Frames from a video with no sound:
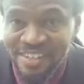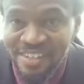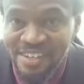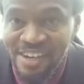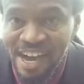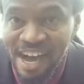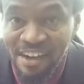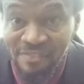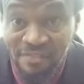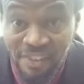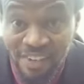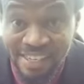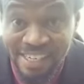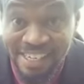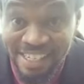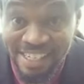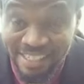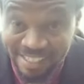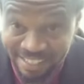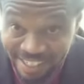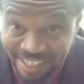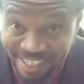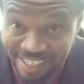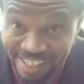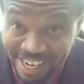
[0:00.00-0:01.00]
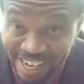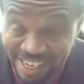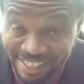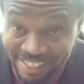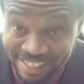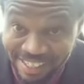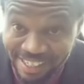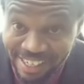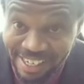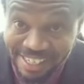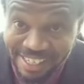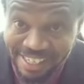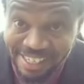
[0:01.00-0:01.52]
have done
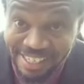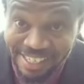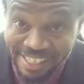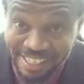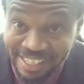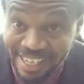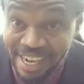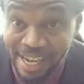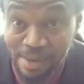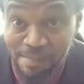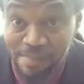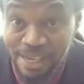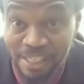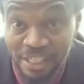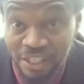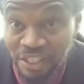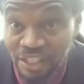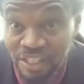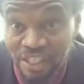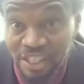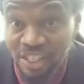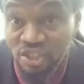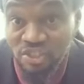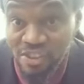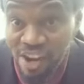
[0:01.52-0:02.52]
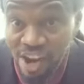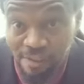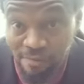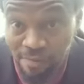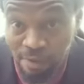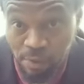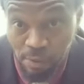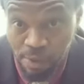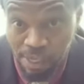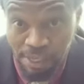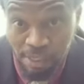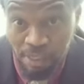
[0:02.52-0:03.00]
intergalactic and interdimensional travel when